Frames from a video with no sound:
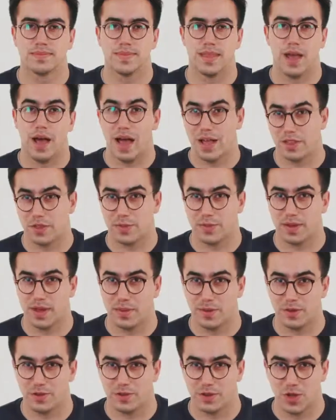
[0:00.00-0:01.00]
Now, as is
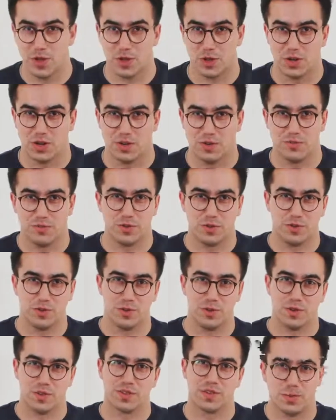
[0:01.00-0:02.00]
becoming traditional on Food
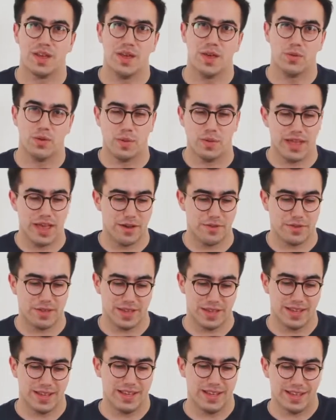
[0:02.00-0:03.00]
Wars, what we have
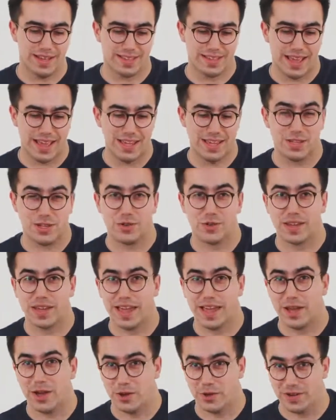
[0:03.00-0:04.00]
here is a
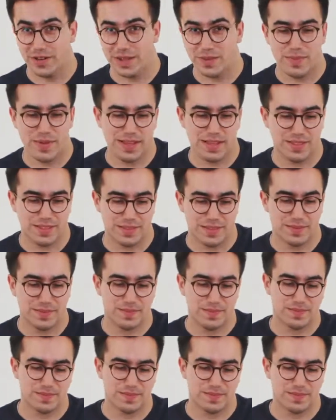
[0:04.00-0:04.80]
UK-only pizza.